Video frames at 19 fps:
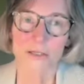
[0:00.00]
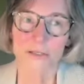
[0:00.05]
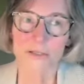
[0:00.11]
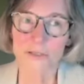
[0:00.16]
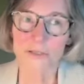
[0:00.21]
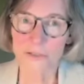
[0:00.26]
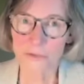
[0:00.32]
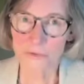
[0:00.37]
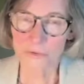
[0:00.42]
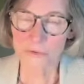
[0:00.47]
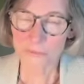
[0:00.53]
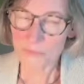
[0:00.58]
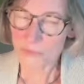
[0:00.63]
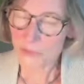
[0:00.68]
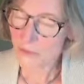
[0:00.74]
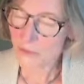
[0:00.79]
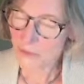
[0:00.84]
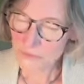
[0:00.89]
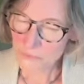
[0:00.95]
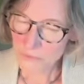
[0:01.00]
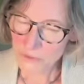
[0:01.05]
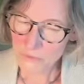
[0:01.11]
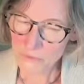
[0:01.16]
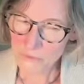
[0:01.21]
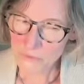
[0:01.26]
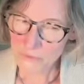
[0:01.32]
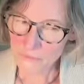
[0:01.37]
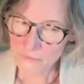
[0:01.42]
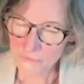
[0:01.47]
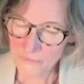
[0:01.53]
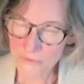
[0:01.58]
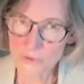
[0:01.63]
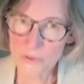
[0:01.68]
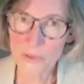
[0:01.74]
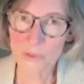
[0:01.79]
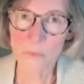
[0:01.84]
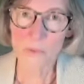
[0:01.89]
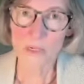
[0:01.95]
So, because when you're
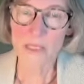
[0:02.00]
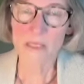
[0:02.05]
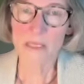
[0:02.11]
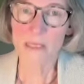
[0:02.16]
further away,